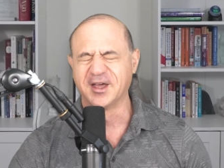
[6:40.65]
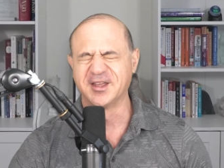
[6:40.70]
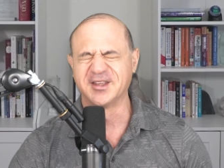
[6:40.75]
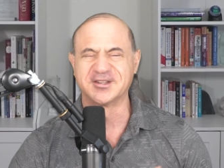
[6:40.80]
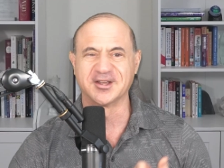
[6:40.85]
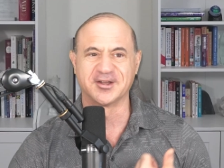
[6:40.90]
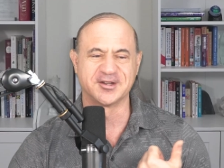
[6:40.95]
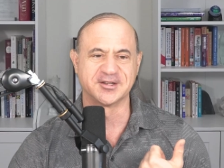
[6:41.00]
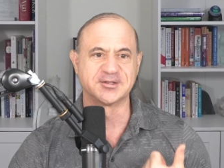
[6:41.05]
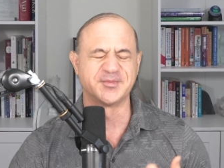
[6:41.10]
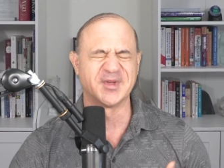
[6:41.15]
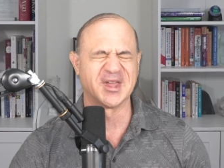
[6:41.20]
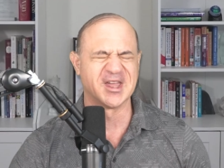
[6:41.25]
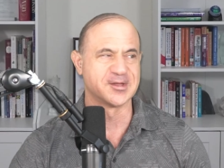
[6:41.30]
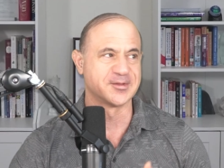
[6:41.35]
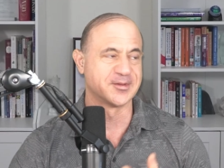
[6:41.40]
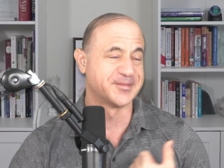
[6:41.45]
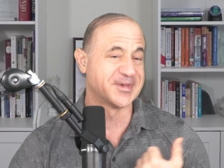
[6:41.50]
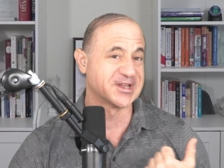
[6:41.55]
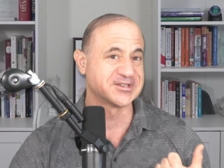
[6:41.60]
so to
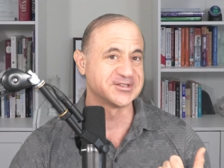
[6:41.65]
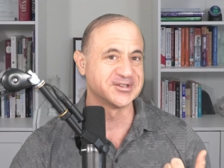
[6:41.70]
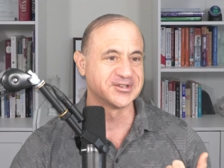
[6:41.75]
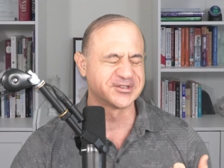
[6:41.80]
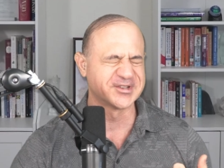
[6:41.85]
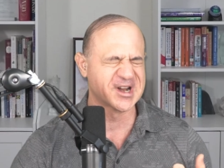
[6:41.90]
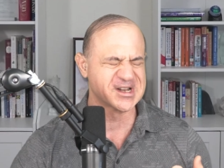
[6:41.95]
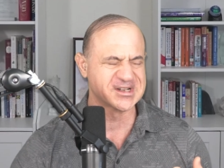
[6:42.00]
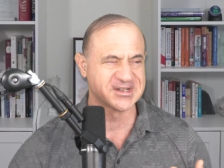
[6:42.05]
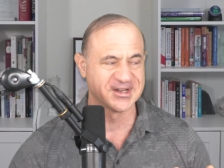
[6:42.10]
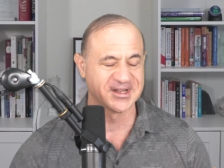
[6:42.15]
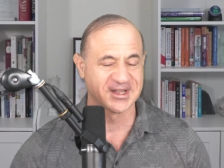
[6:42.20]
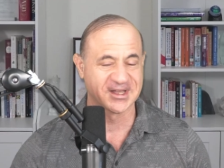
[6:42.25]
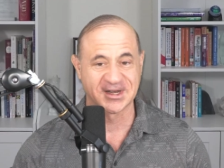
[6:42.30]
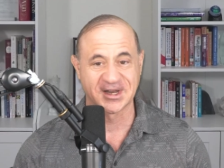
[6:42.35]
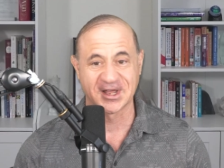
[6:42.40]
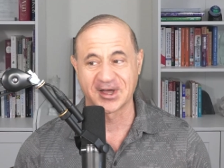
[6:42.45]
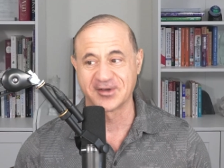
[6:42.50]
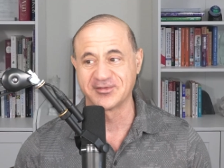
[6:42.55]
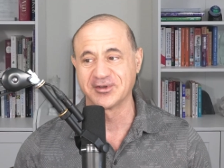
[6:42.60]
speak, the best nutrition it
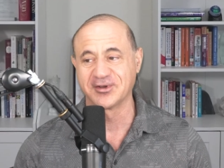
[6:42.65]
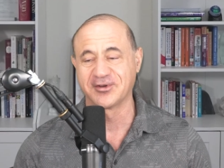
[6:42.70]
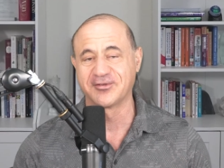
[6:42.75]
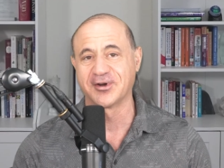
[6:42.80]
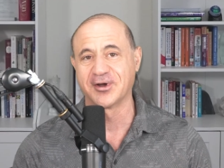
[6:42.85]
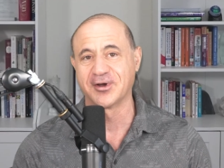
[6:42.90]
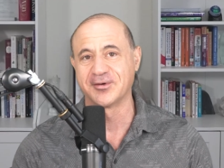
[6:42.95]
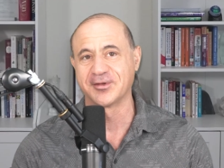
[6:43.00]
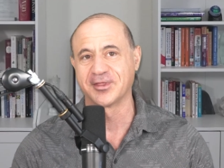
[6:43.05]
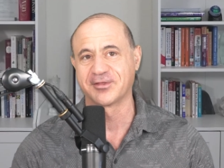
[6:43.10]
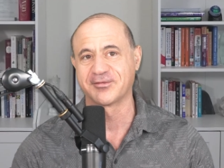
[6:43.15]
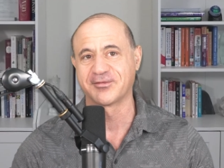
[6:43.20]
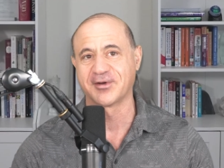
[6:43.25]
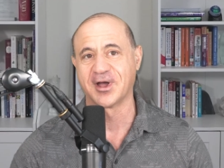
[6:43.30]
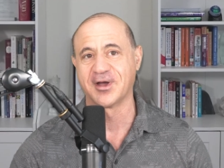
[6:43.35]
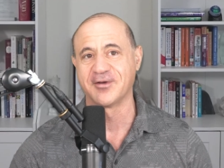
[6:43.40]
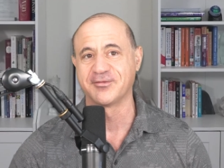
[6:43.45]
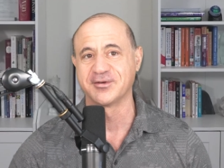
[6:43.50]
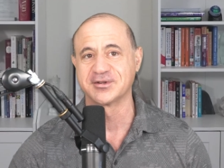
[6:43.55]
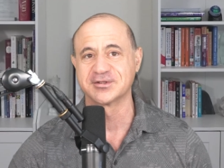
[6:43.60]
can have to grow and
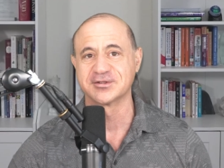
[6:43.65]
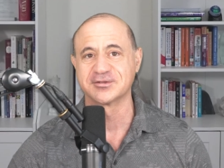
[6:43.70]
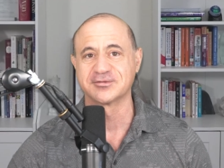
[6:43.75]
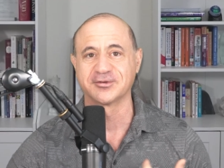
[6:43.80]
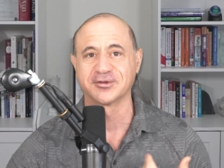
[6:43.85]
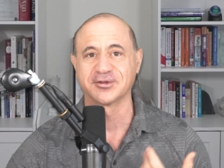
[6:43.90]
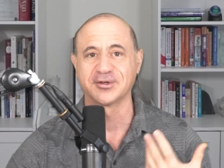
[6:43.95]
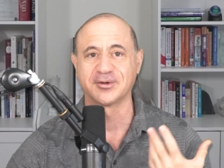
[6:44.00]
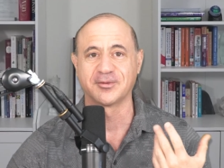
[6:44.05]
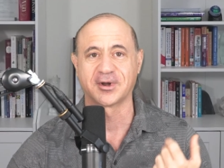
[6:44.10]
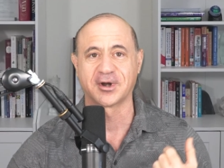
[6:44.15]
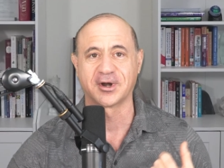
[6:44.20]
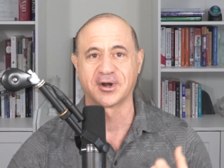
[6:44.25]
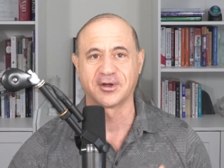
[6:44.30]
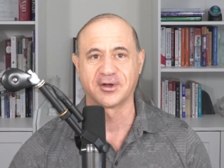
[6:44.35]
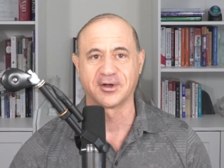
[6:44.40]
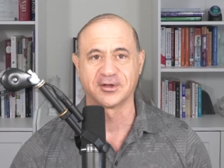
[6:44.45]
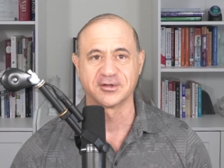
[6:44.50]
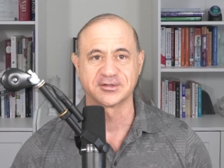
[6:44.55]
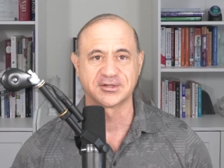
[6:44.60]
thrive, which is really what our
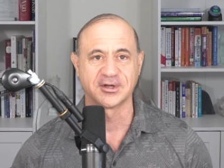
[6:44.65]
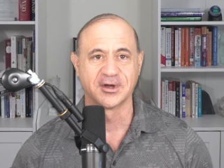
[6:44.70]
goal is.